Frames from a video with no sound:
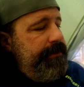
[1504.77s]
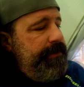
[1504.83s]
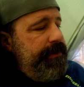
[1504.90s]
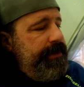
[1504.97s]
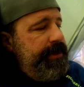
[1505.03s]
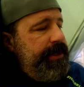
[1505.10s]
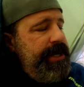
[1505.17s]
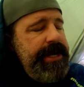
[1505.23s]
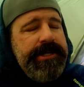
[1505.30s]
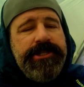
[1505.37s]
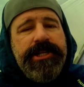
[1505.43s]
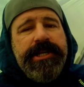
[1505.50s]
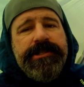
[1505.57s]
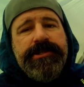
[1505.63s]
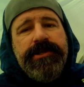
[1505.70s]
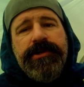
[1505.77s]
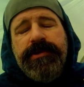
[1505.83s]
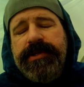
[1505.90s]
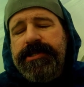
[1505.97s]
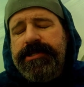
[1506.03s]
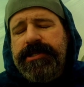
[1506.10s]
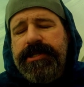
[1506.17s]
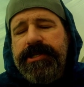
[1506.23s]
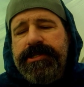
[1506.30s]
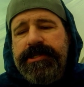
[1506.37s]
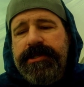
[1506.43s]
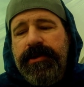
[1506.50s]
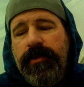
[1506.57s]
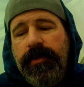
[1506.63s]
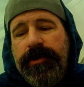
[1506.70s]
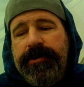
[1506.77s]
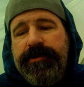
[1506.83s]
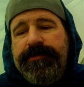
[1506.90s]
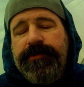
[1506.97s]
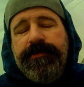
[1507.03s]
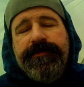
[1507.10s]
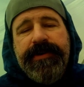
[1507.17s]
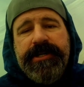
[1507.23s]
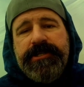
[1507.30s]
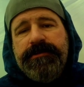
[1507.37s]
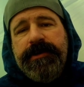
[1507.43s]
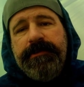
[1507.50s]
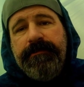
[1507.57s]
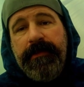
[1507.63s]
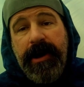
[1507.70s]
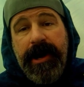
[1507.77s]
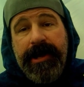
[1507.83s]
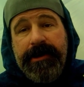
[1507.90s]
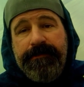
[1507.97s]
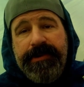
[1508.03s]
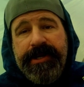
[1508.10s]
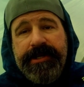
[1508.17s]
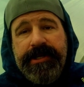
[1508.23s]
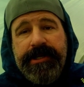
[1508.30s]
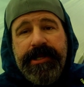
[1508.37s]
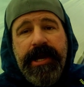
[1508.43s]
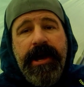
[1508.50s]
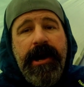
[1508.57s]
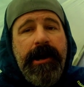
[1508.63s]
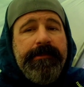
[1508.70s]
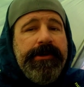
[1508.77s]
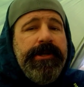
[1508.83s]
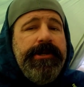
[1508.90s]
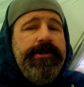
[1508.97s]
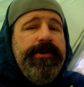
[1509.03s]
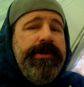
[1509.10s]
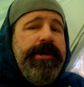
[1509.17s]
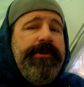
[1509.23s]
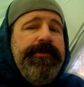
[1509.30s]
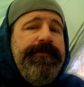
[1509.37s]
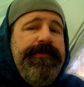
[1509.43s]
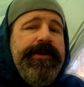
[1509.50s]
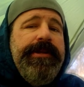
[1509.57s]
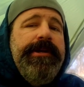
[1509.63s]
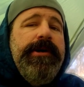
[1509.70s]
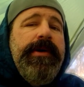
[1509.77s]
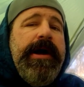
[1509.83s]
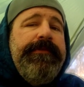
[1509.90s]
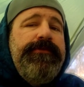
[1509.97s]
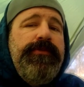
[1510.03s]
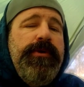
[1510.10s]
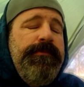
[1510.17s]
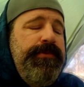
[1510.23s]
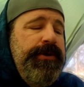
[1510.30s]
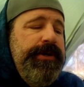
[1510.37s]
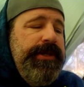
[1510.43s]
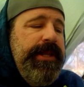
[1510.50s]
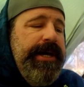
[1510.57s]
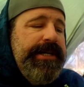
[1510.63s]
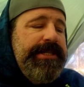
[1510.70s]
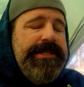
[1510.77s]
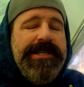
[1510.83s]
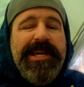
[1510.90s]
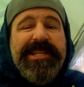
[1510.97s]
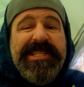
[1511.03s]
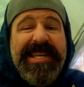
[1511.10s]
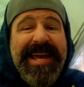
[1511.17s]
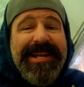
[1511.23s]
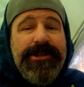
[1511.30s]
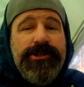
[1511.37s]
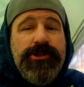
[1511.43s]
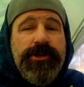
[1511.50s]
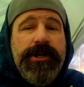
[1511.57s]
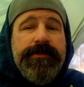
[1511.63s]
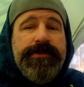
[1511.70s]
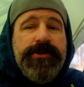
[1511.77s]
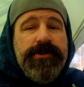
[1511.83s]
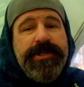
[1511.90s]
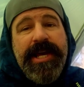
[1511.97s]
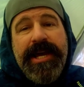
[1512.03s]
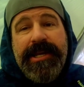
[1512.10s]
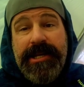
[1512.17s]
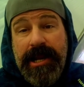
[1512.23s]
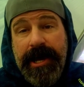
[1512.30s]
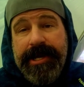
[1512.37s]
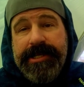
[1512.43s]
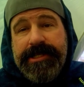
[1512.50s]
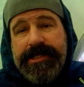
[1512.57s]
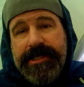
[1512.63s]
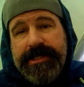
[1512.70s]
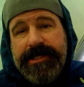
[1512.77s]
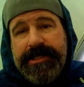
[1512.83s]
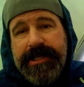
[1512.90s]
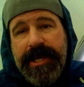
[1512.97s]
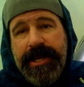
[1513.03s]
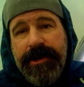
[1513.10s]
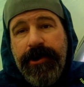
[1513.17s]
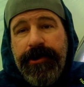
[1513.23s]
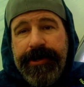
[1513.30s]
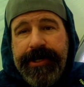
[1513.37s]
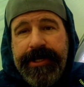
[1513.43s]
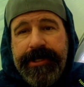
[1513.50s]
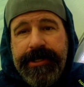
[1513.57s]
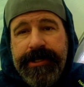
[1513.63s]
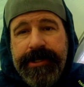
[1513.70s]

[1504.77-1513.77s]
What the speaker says: the Lanshan 2 is a wonderful investment, in my opinion. I'm going to do another video after we put, say 10 trips or 10 nights, let's say, on it.